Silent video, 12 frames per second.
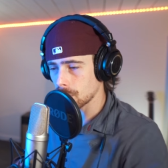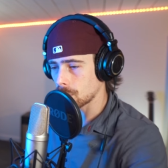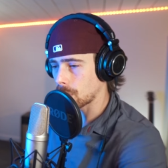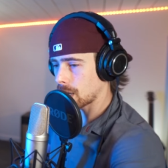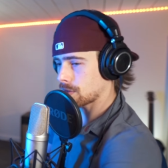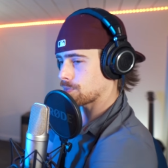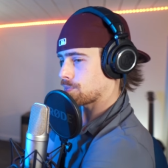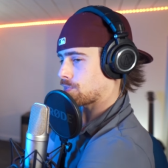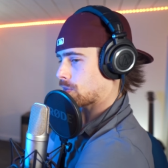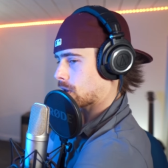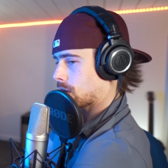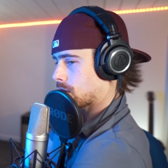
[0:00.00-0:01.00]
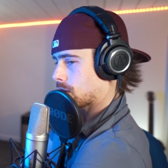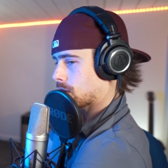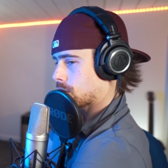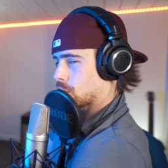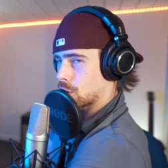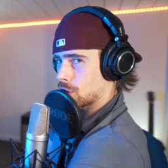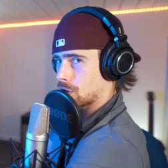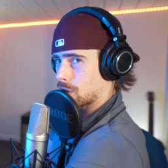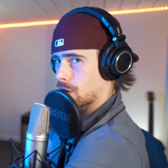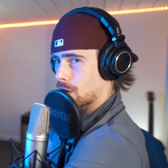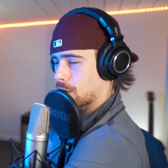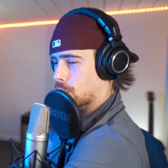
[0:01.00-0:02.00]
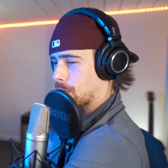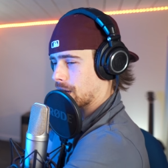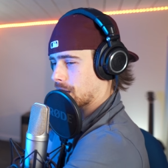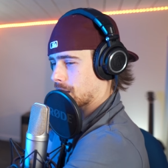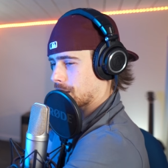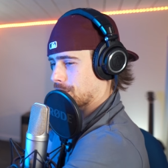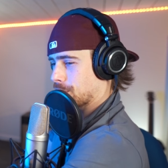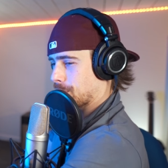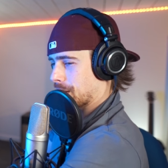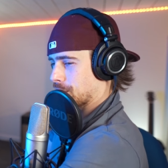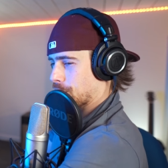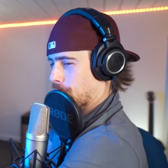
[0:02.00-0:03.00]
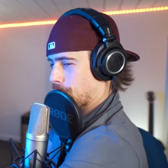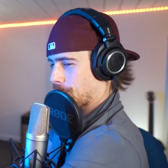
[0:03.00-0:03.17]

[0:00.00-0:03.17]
All right, just a quick intermezzo.